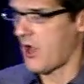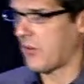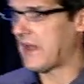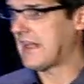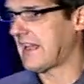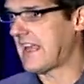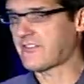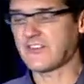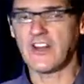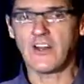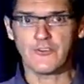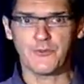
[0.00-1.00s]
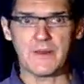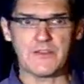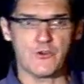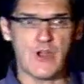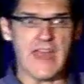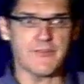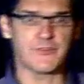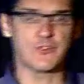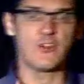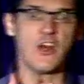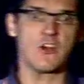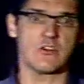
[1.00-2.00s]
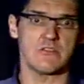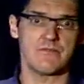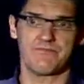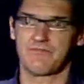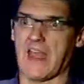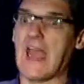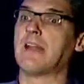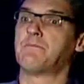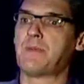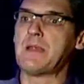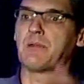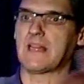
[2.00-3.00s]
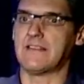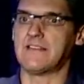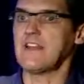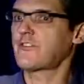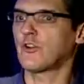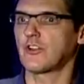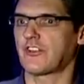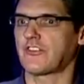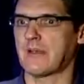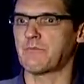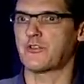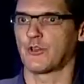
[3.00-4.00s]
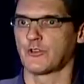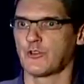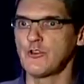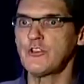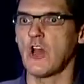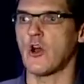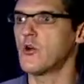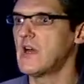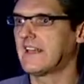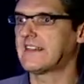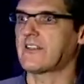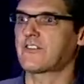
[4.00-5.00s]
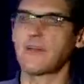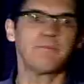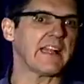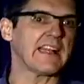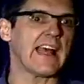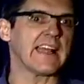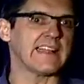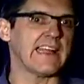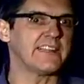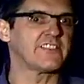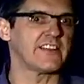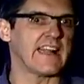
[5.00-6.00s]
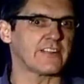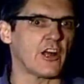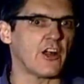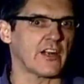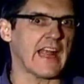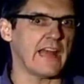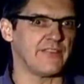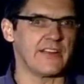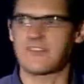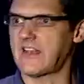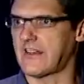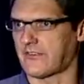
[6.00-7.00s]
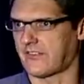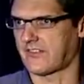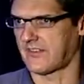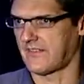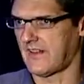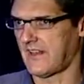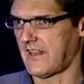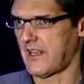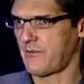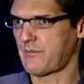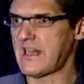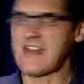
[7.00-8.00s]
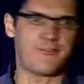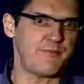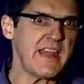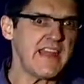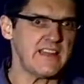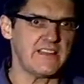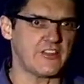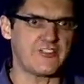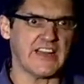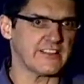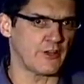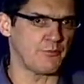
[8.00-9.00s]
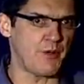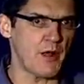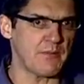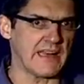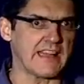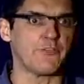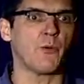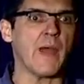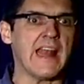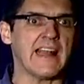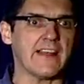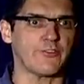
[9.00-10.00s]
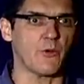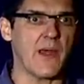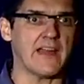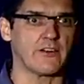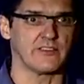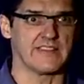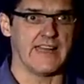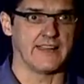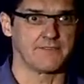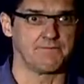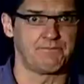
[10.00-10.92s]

Well, it starts with you have to know, and people in this audience I'm sure do know, that something like the Internet Archive exists. Believe me, the general public is way less aware of that.